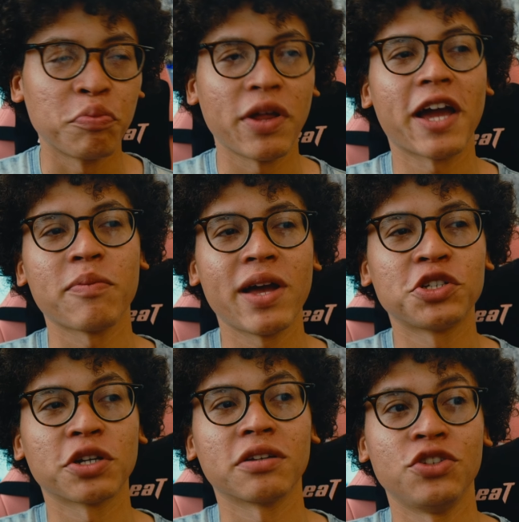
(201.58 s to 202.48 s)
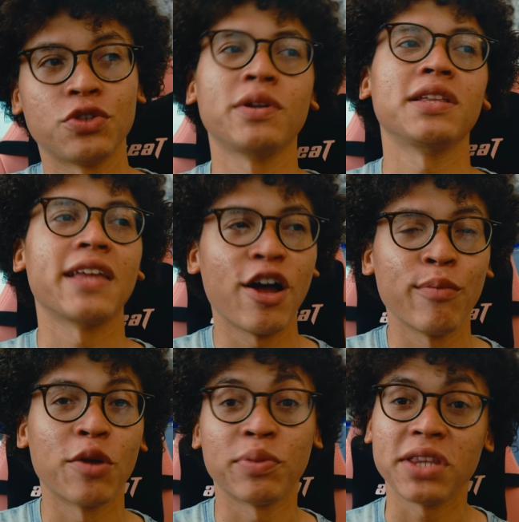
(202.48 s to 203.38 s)
Blackmagic joining the
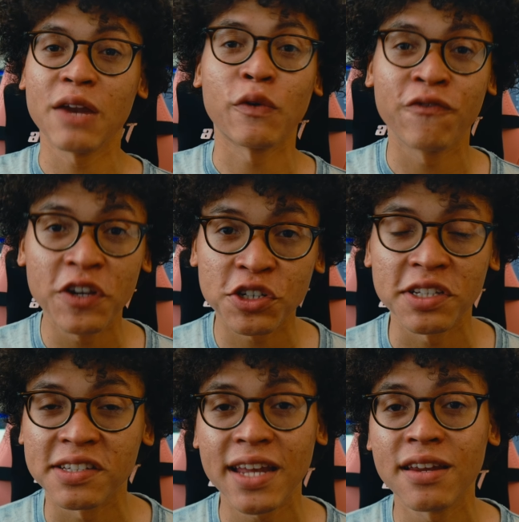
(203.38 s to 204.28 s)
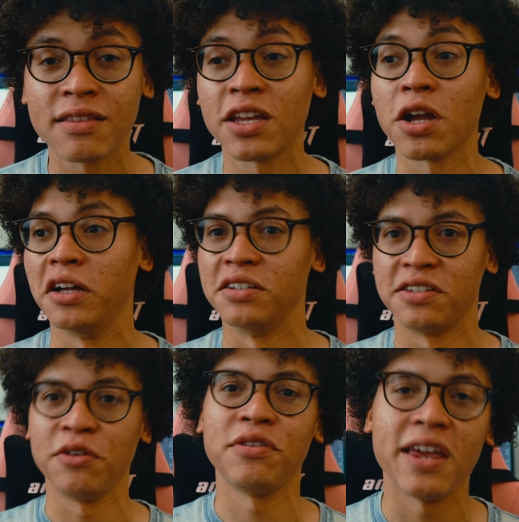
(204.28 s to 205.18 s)
L-Mount, but they never officially said anything
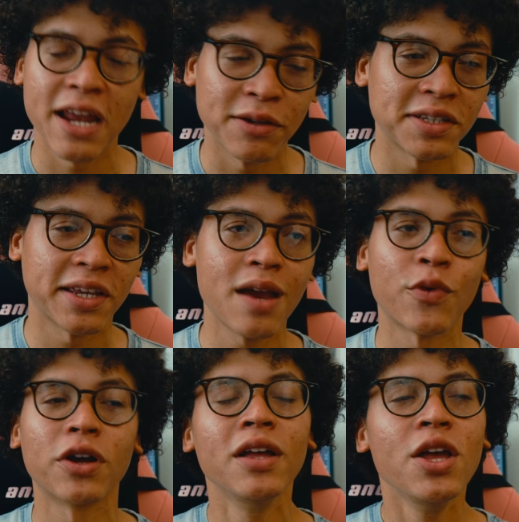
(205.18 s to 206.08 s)
until they announced the camera,